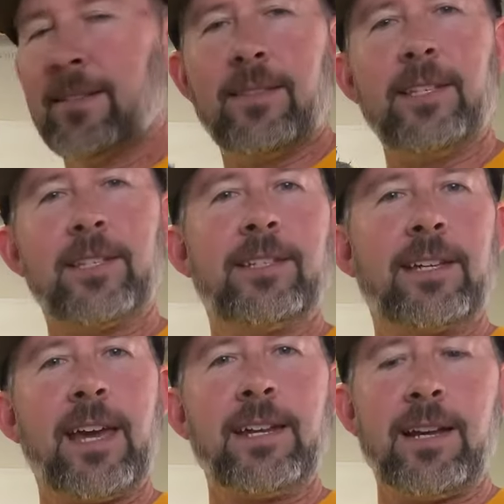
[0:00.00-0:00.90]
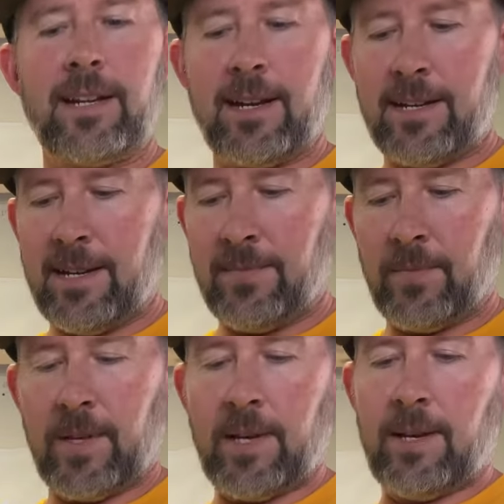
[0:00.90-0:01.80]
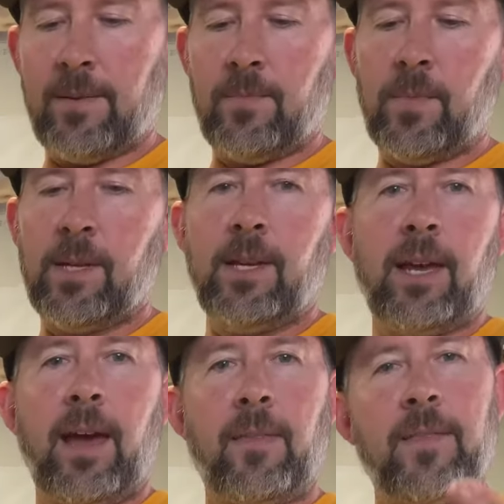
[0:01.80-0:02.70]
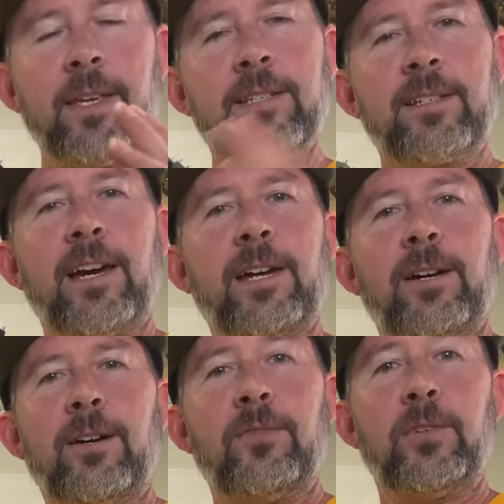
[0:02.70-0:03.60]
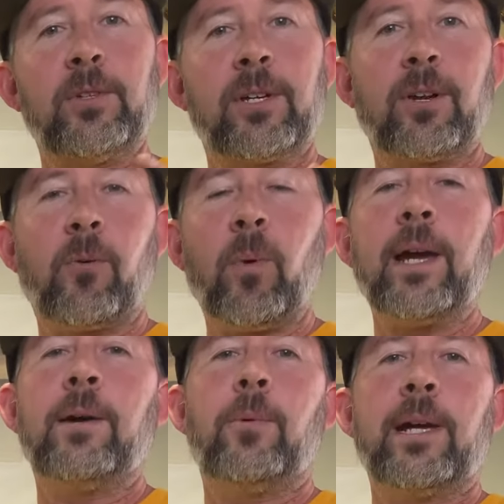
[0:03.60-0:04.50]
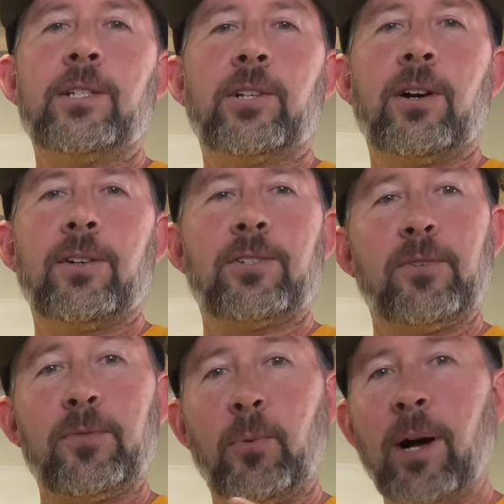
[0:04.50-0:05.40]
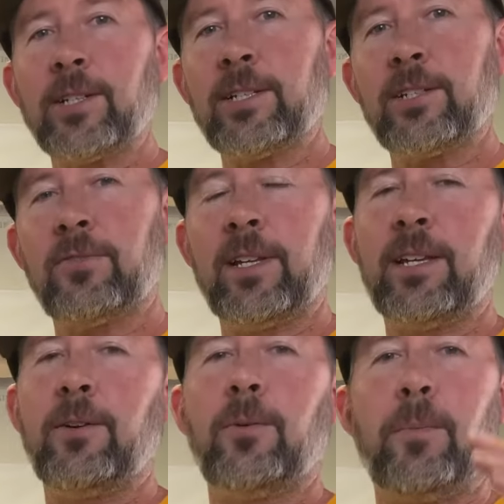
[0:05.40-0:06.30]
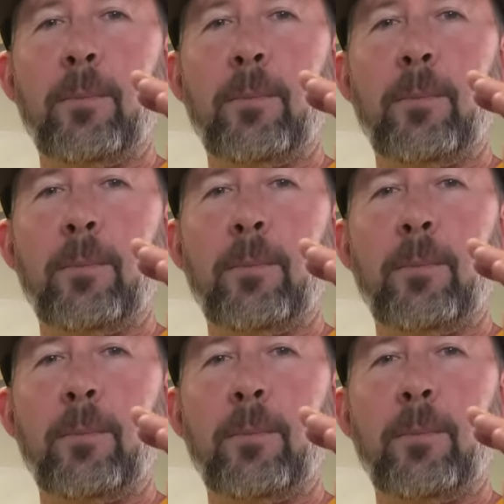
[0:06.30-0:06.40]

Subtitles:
this is a K990, and this tire, if you look at our white weight chart, so if you're watching this video,